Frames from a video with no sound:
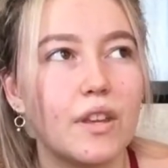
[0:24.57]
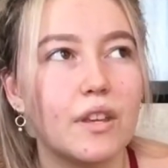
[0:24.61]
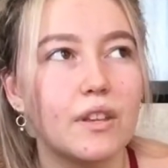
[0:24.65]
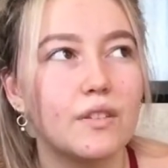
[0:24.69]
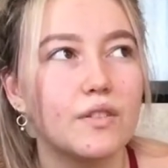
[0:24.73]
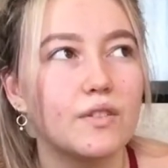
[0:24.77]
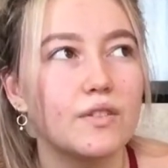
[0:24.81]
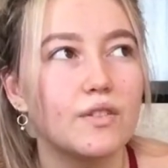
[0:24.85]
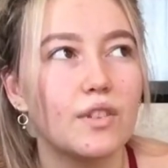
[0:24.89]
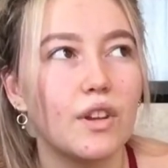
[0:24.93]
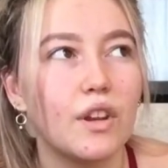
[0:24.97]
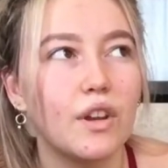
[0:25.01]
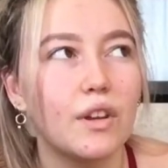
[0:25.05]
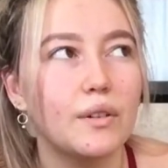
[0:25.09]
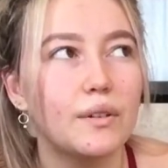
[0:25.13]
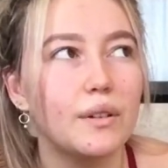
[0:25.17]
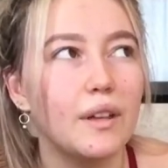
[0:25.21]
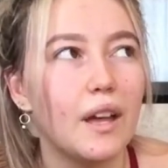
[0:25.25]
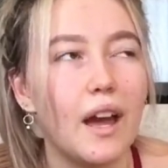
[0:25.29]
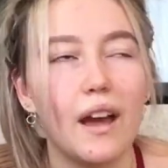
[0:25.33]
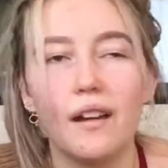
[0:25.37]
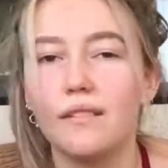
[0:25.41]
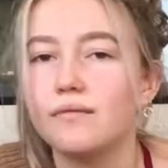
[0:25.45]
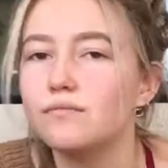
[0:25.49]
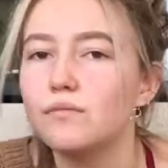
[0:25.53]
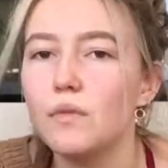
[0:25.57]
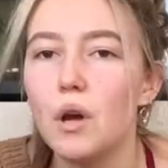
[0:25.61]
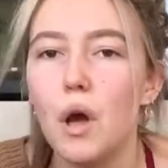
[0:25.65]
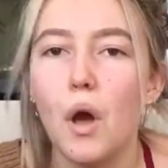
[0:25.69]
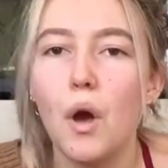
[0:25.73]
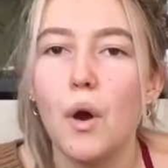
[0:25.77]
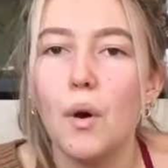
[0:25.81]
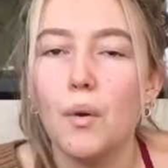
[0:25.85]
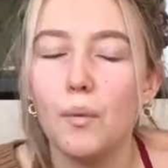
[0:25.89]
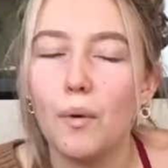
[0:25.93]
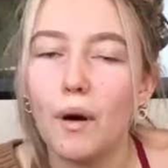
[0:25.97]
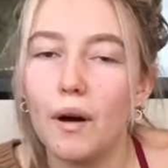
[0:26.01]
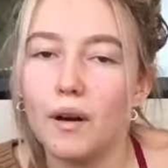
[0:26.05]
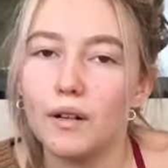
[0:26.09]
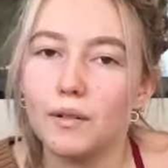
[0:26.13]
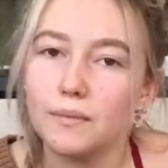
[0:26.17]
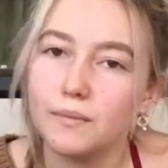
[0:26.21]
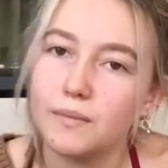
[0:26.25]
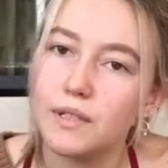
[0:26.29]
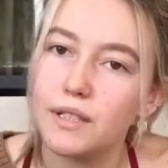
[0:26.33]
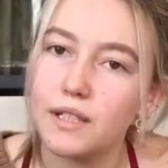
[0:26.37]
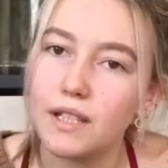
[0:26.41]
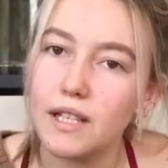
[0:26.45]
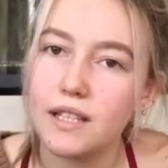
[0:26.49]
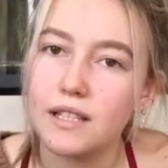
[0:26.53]
So yeah, welcome
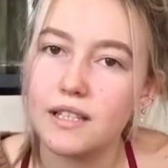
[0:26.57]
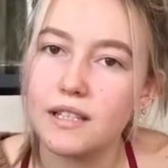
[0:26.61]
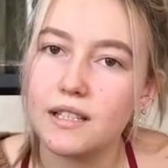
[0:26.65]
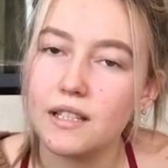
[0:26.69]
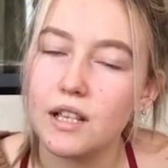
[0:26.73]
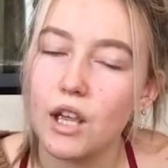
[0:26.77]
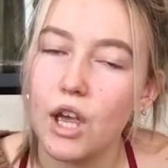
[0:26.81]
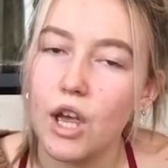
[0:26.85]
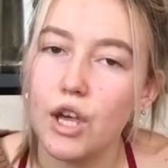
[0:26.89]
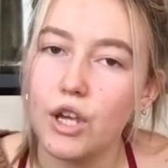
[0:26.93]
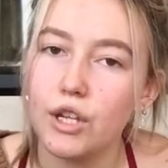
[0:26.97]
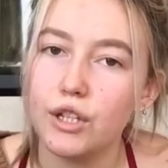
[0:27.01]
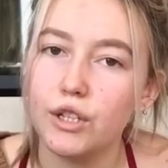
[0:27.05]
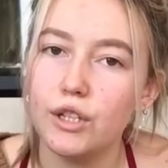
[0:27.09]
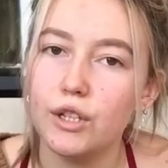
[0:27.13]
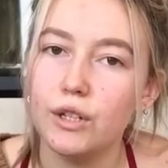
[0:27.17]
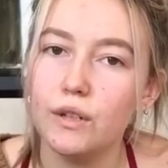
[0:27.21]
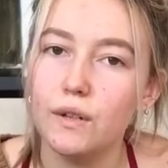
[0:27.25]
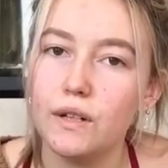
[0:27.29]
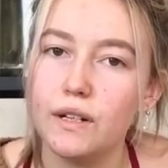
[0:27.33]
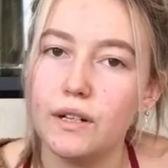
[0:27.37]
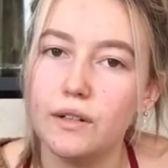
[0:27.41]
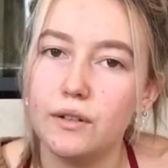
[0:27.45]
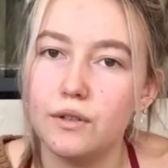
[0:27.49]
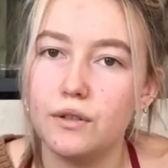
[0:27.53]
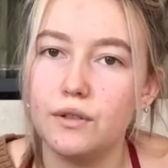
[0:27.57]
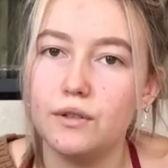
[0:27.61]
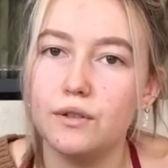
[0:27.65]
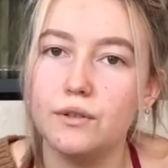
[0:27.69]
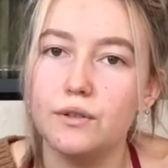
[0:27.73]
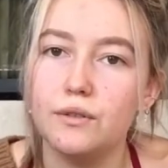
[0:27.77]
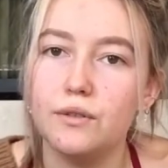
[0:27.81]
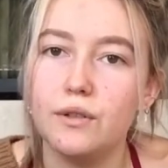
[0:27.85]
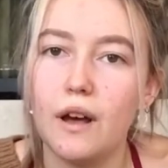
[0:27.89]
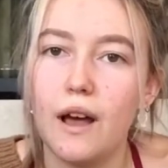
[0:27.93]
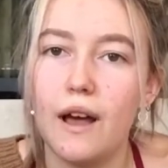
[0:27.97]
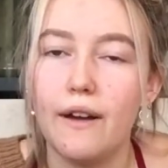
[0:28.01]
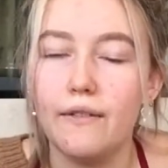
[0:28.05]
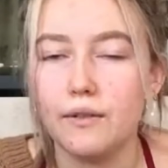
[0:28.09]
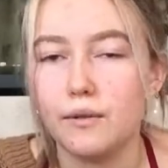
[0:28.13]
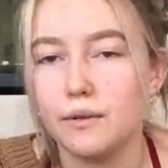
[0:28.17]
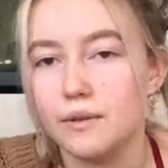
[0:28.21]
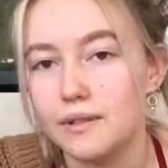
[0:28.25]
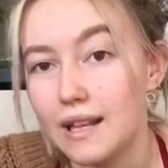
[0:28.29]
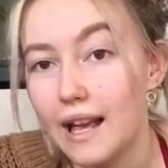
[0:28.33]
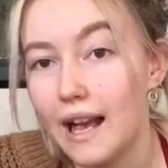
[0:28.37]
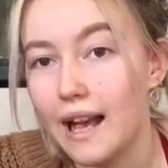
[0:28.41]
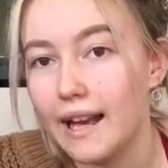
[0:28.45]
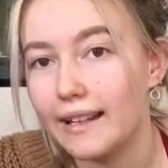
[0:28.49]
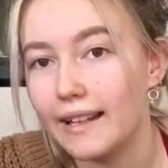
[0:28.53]
to this cute little
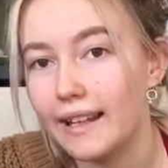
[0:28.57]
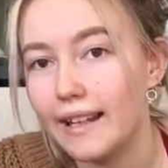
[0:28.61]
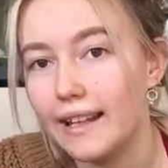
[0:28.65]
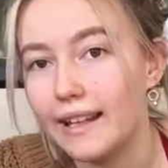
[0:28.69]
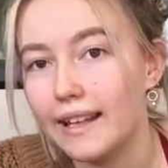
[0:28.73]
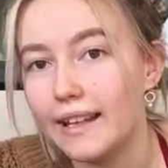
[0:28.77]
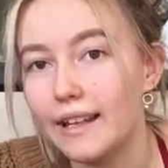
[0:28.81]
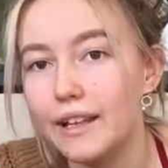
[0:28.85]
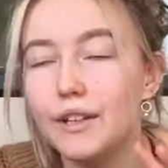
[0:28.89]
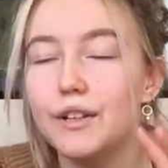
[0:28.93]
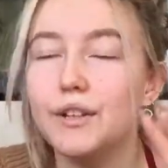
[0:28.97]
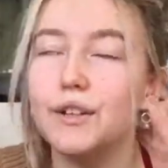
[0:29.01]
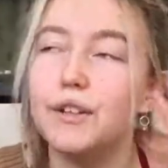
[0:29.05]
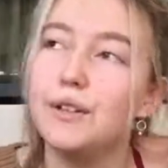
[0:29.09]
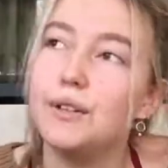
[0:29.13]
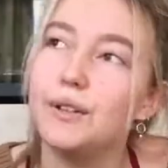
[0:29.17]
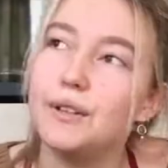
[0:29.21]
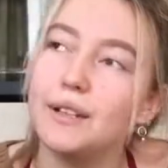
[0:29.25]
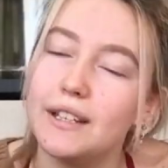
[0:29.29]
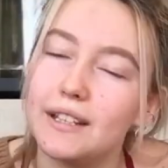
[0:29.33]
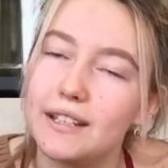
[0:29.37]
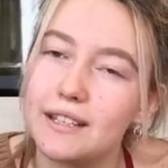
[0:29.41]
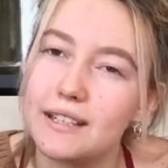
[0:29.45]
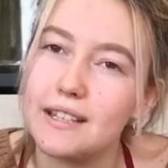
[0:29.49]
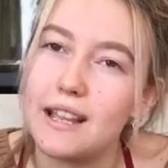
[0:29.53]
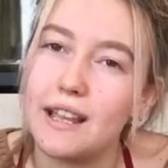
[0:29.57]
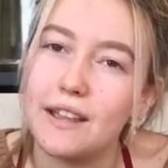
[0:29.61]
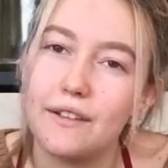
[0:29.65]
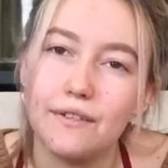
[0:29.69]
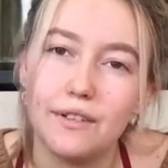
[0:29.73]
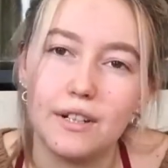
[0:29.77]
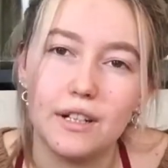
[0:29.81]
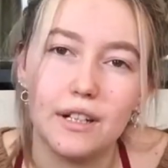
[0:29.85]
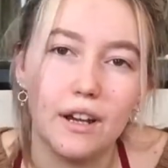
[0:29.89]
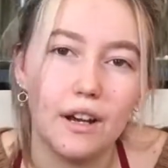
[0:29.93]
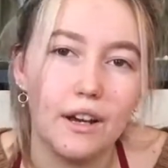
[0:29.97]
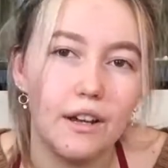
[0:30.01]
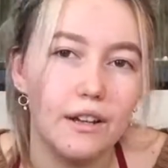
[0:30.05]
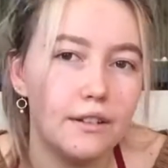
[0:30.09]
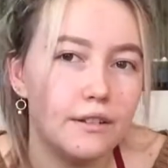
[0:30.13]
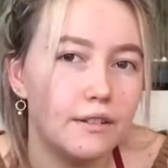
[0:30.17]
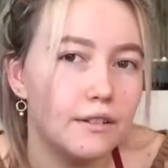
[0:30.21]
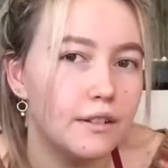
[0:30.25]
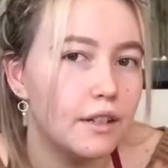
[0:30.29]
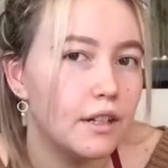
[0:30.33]
everyone's hanging New Year's Day video.